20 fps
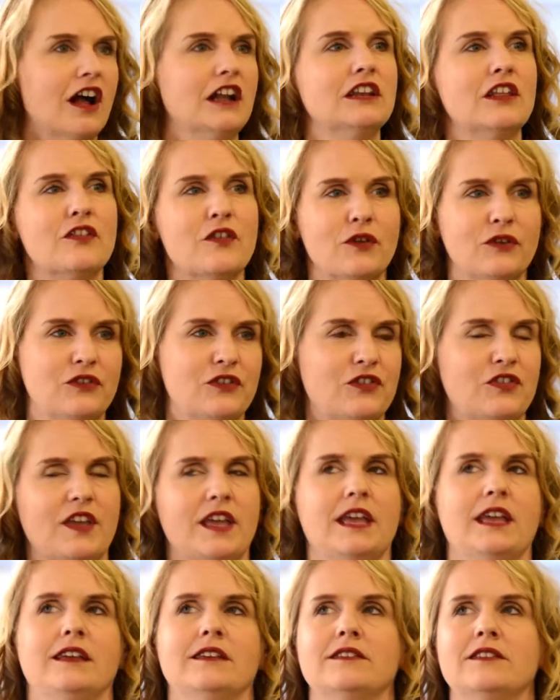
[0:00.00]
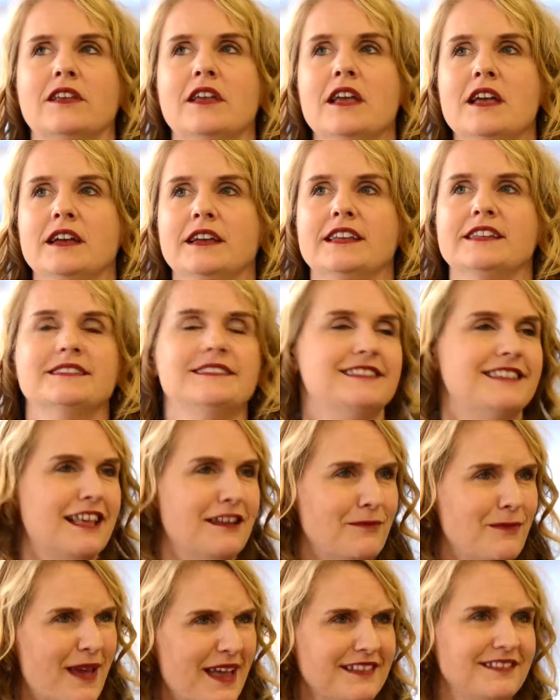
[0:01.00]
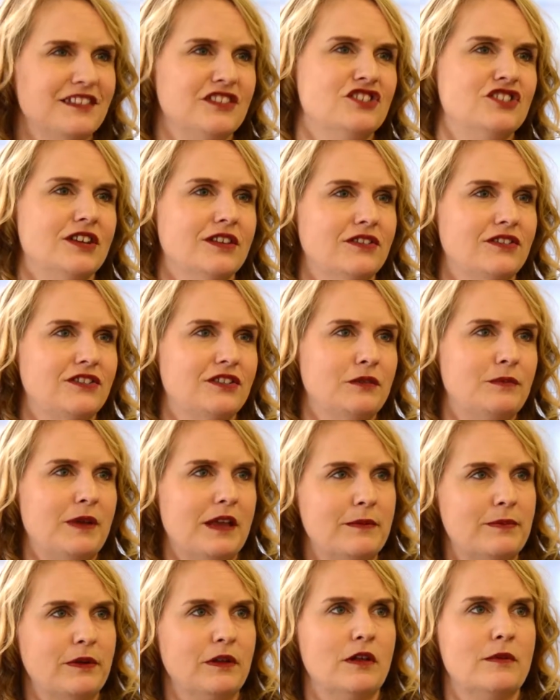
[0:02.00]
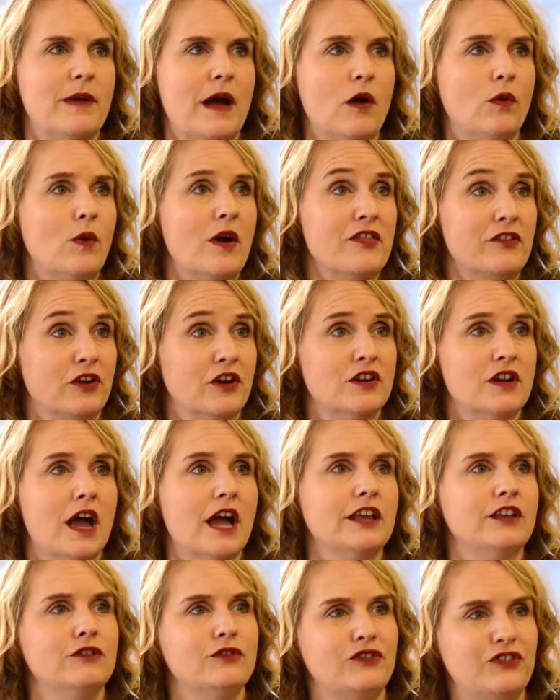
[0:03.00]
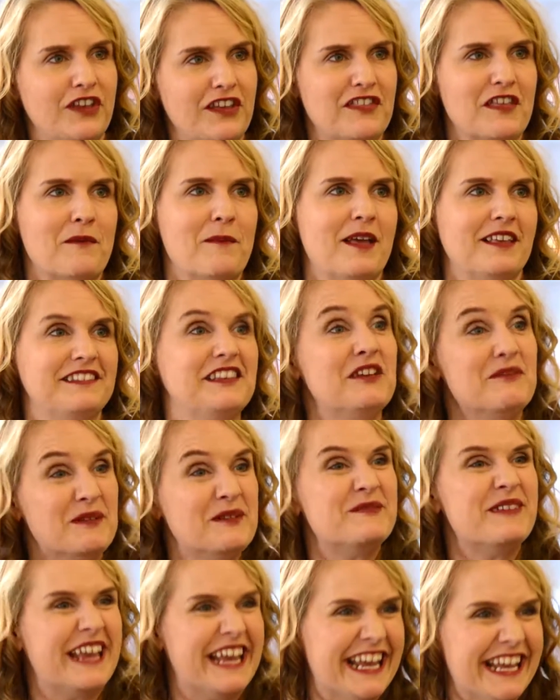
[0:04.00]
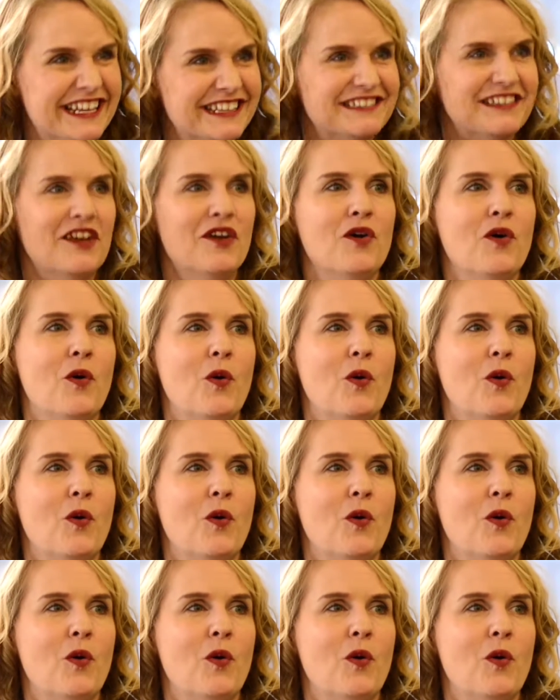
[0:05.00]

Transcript: all of those things can send messages to people about whether or not you see them as human beings